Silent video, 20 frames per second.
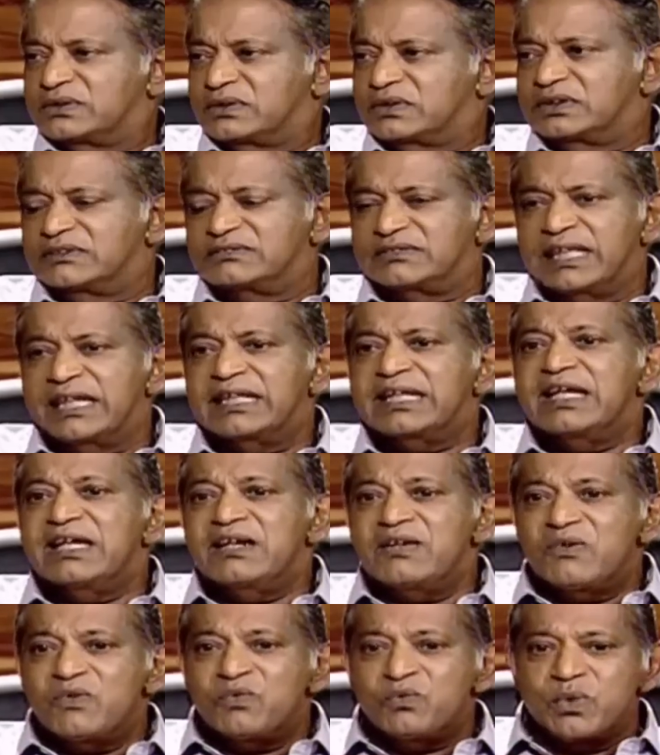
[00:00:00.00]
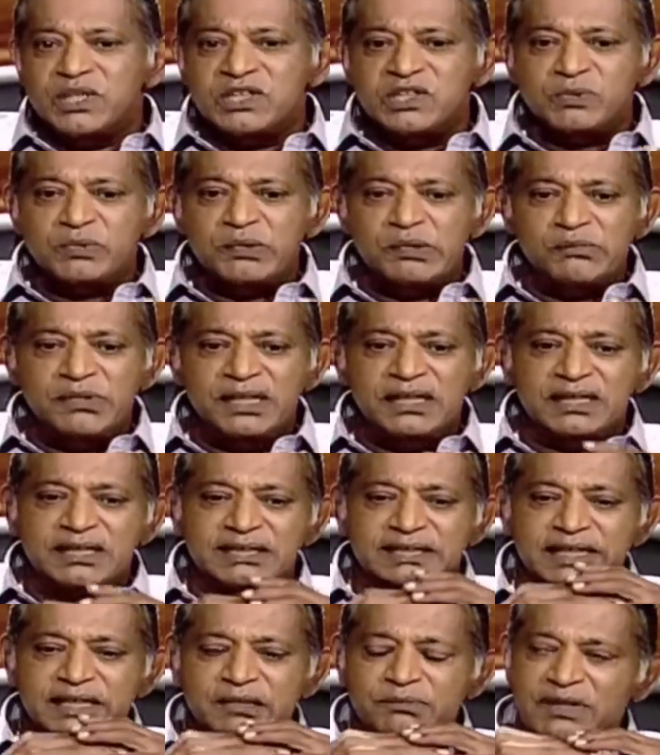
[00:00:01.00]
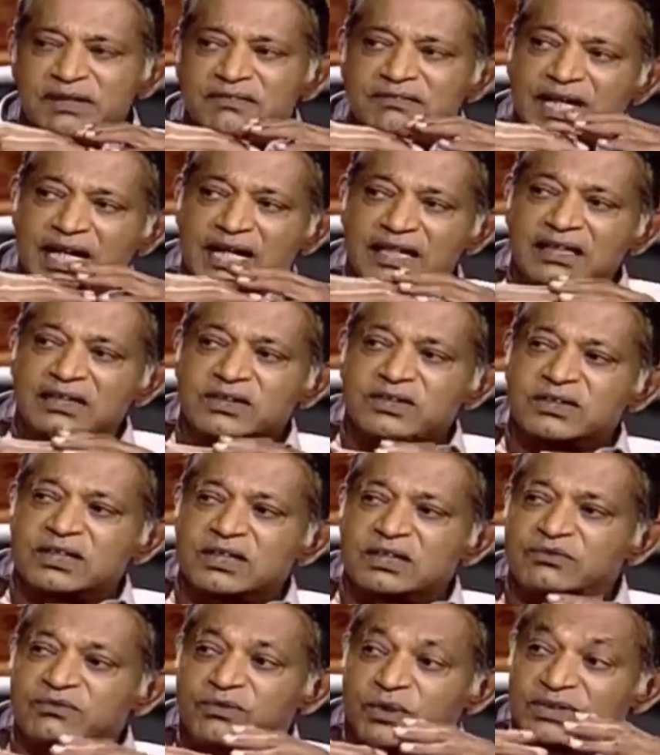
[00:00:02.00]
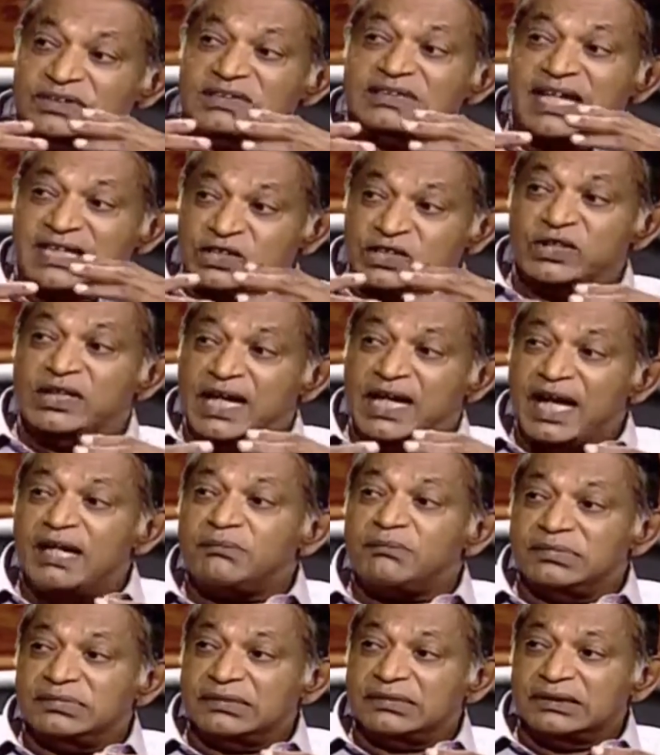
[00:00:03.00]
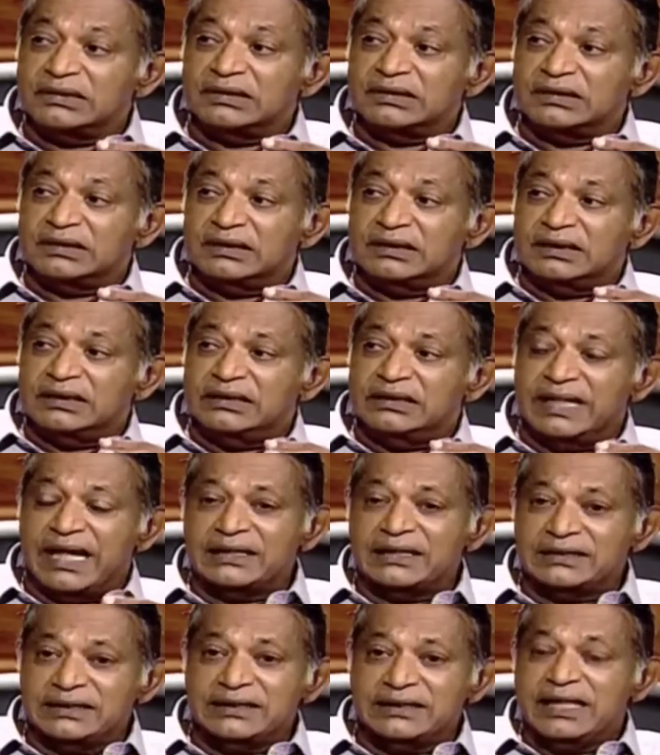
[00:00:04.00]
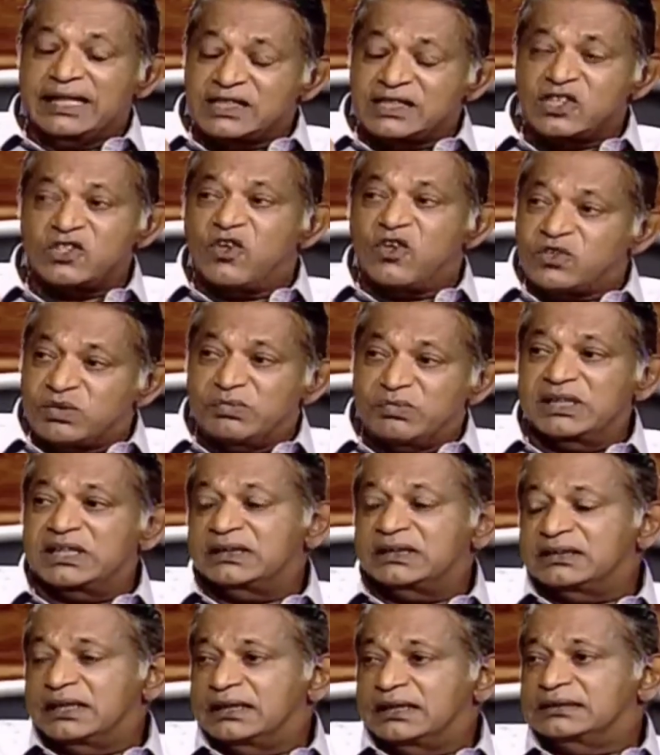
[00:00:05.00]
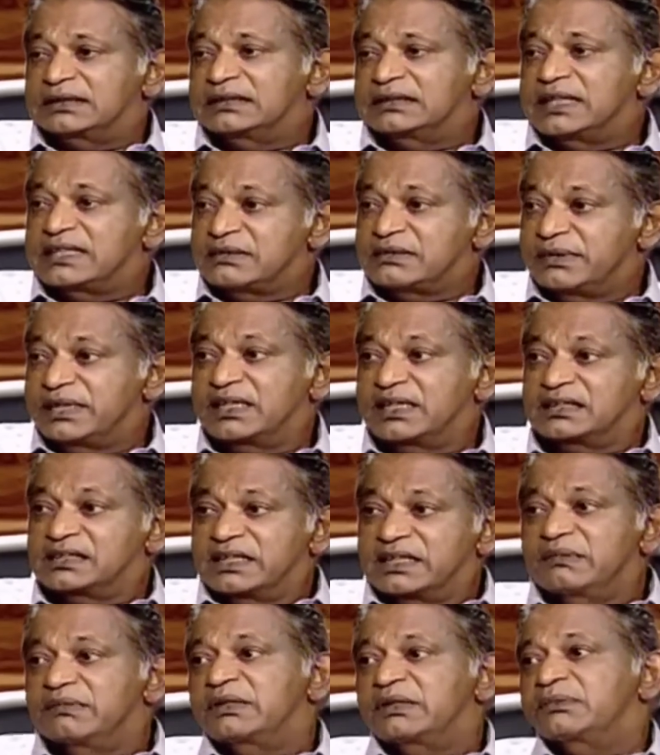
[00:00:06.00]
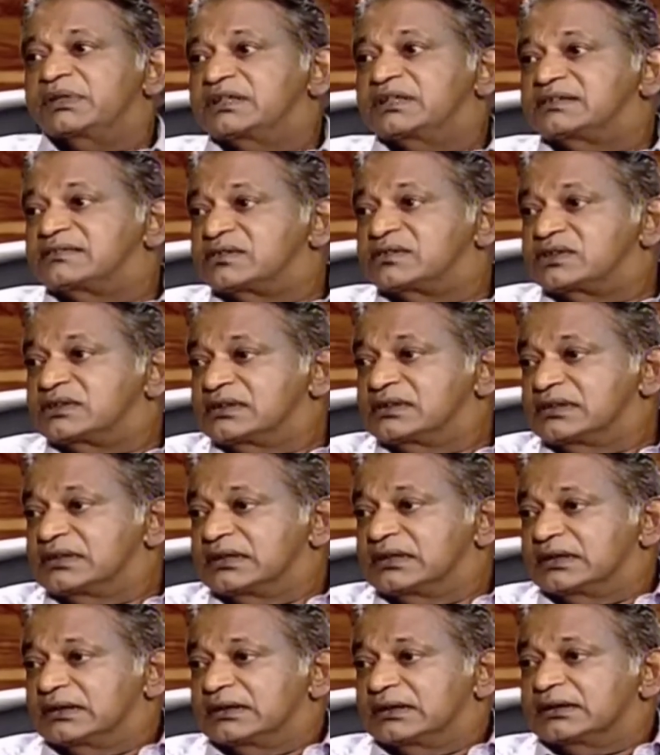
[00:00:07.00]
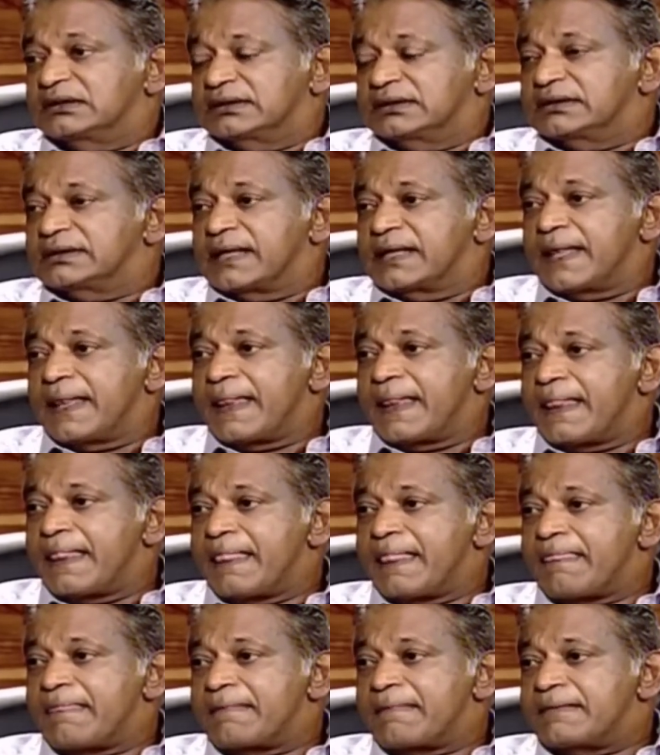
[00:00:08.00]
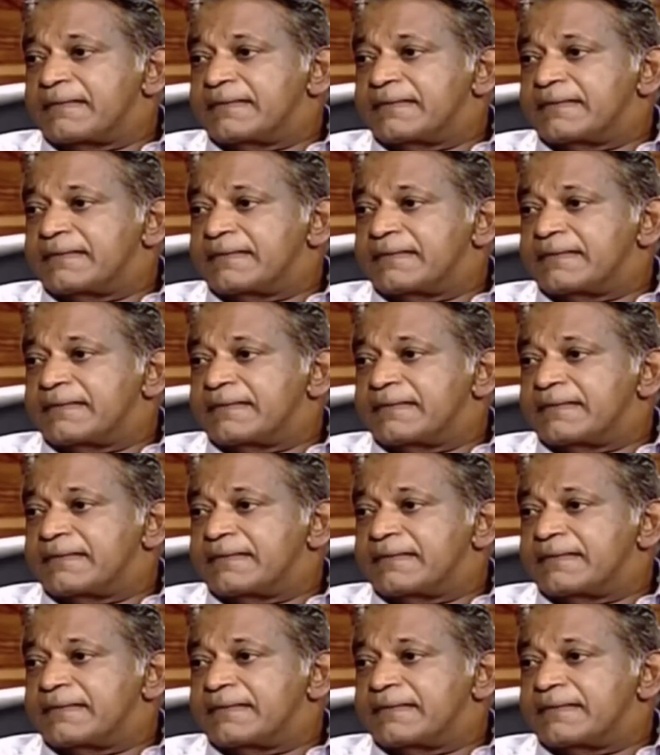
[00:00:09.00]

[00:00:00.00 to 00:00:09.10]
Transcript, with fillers: all of that, mm. which will be a terrible violation of what has actually happened. Mm. The Aragalaya has not been that. It has been extremely peaceful. We're